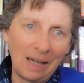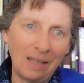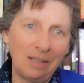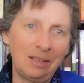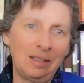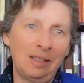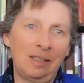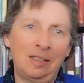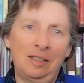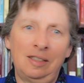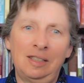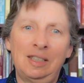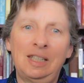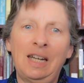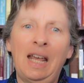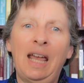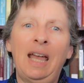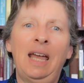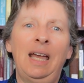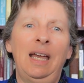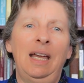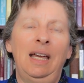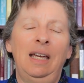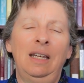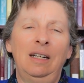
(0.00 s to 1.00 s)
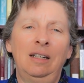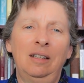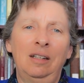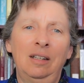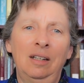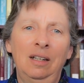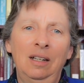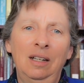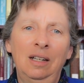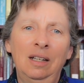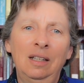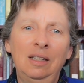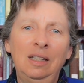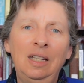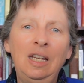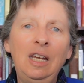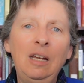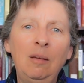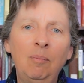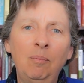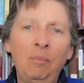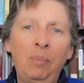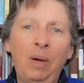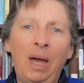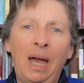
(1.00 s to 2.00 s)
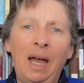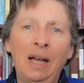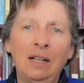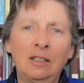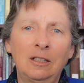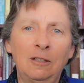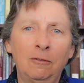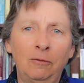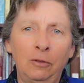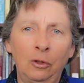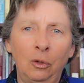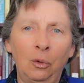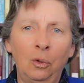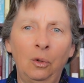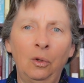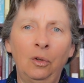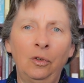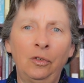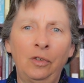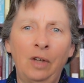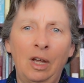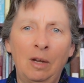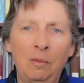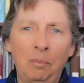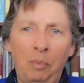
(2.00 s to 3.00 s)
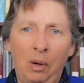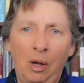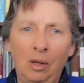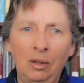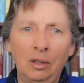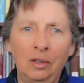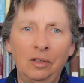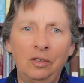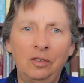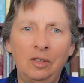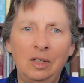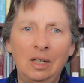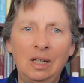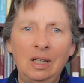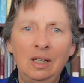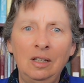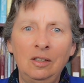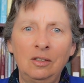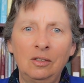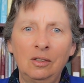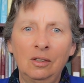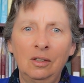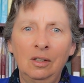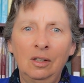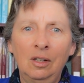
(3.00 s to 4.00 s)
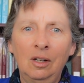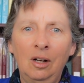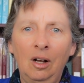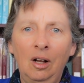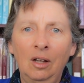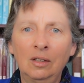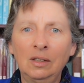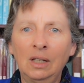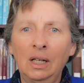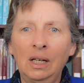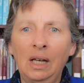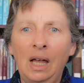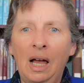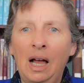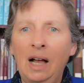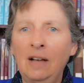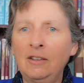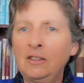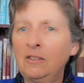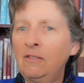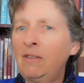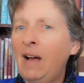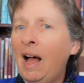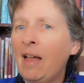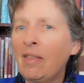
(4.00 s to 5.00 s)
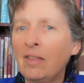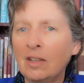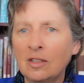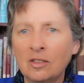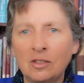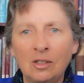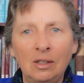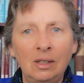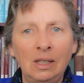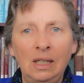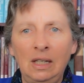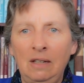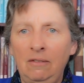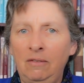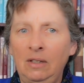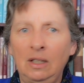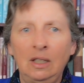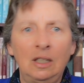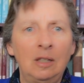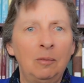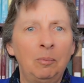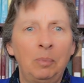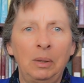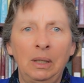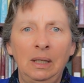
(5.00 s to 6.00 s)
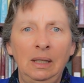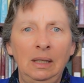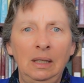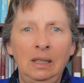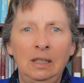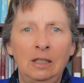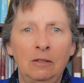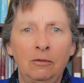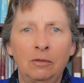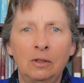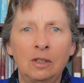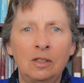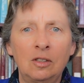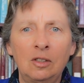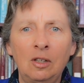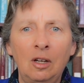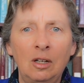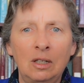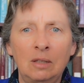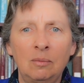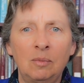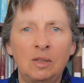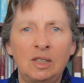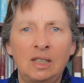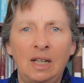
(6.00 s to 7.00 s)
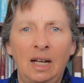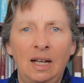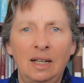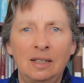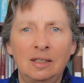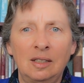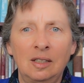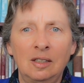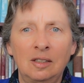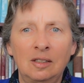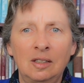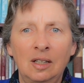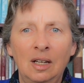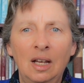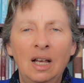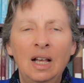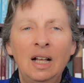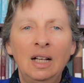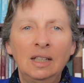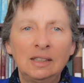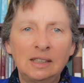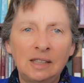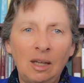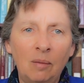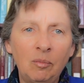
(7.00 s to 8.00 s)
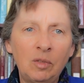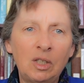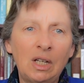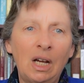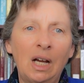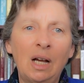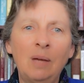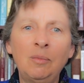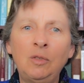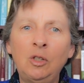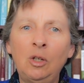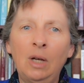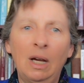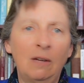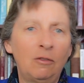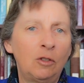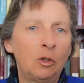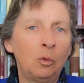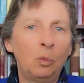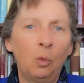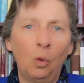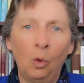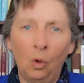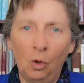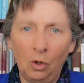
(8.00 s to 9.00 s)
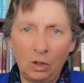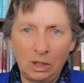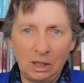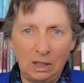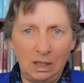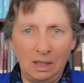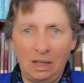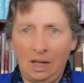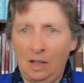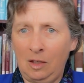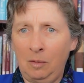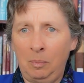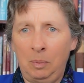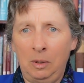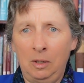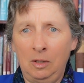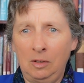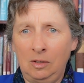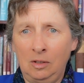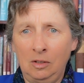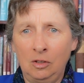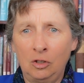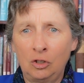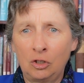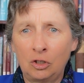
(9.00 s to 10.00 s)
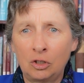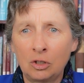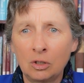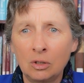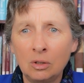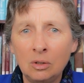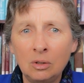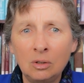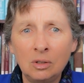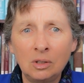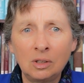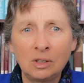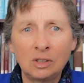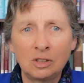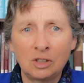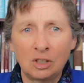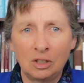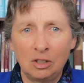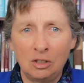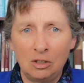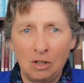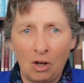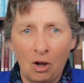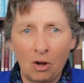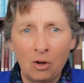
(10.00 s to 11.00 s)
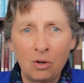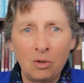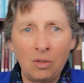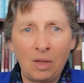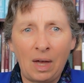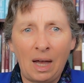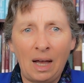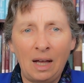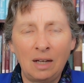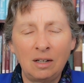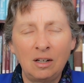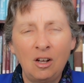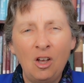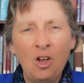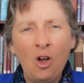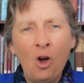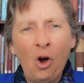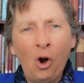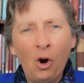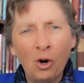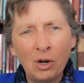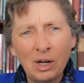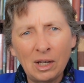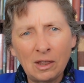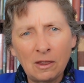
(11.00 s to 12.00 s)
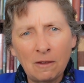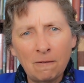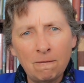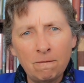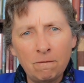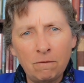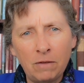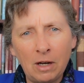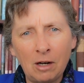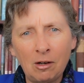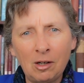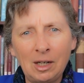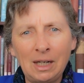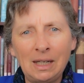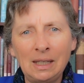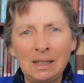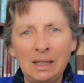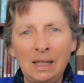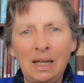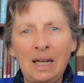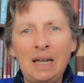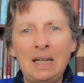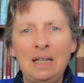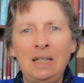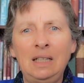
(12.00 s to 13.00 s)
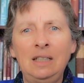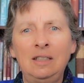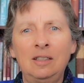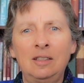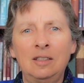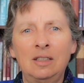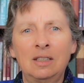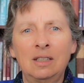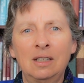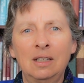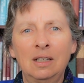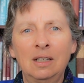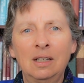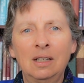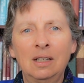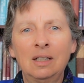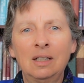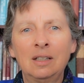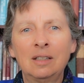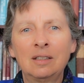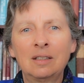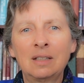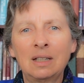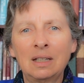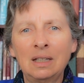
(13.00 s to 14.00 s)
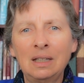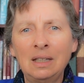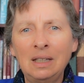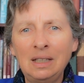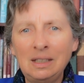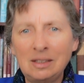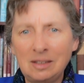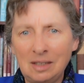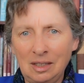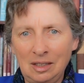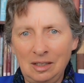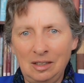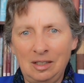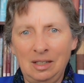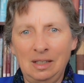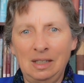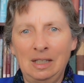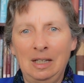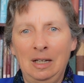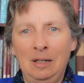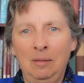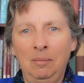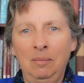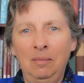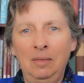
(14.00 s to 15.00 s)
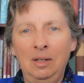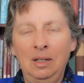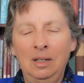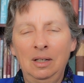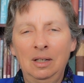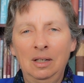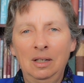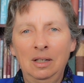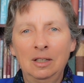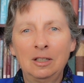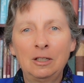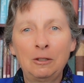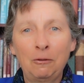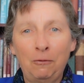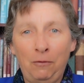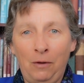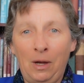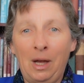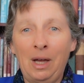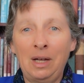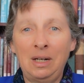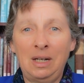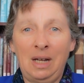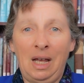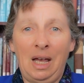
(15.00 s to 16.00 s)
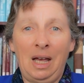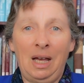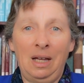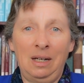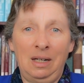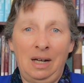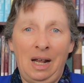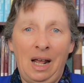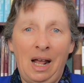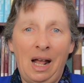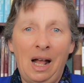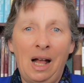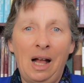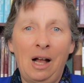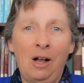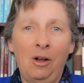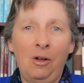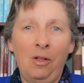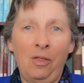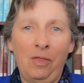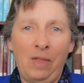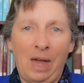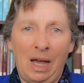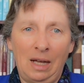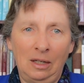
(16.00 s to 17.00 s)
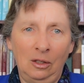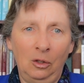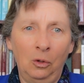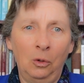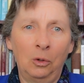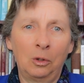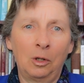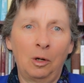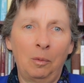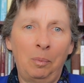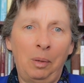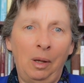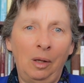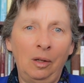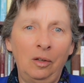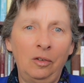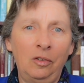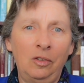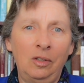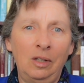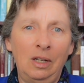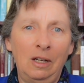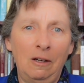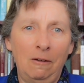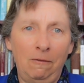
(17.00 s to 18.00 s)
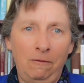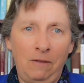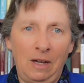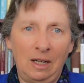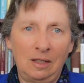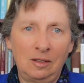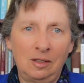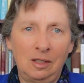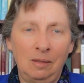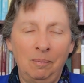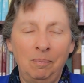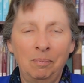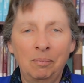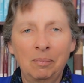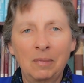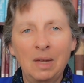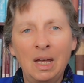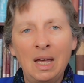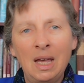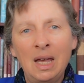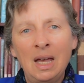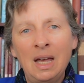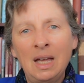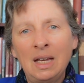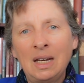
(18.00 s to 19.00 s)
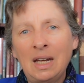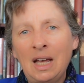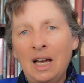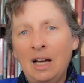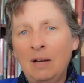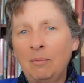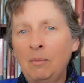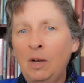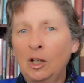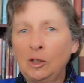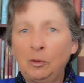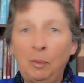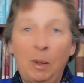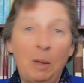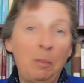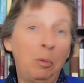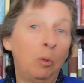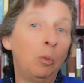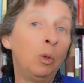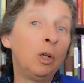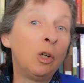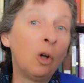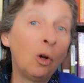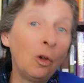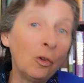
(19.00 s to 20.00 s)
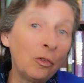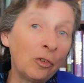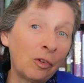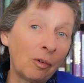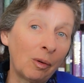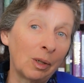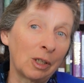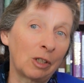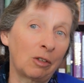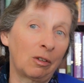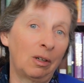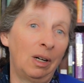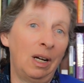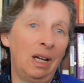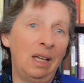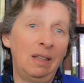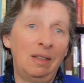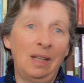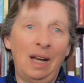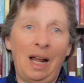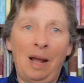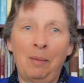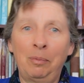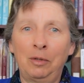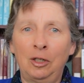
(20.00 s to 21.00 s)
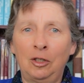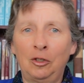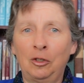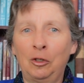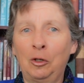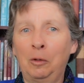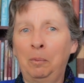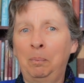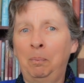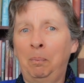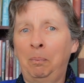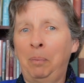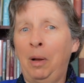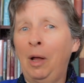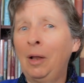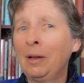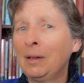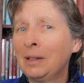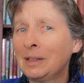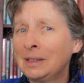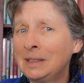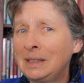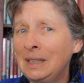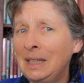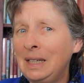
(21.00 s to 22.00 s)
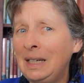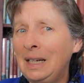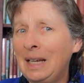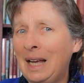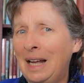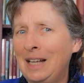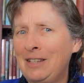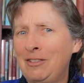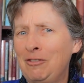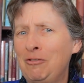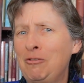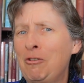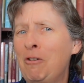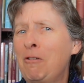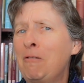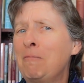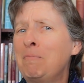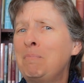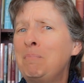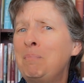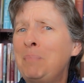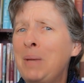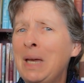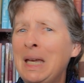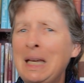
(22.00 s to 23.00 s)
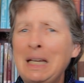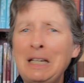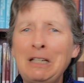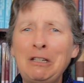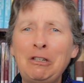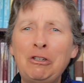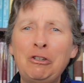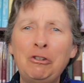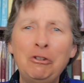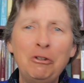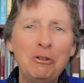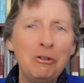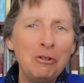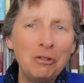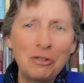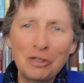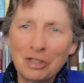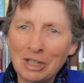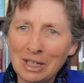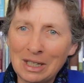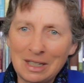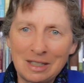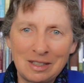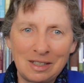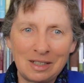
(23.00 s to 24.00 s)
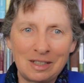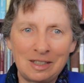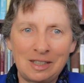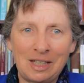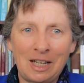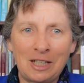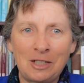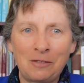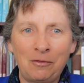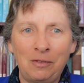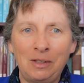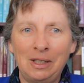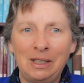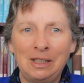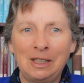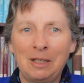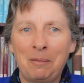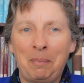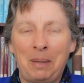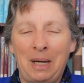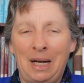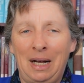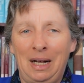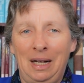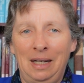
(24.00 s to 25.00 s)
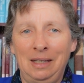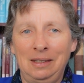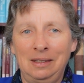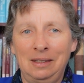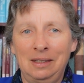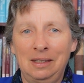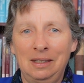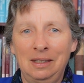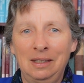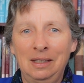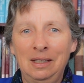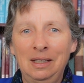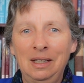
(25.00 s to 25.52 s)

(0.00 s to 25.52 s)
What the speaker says: understand the impact of laws and policies on the lives of others who live in completely different circumstances. Sometimes you have to walk in another person's shoes to know that, or at the very least, to listen to them to find out how that law or policy affects them. Now, most people would also agree that Aboriginal policy has not been hugely successful in the past.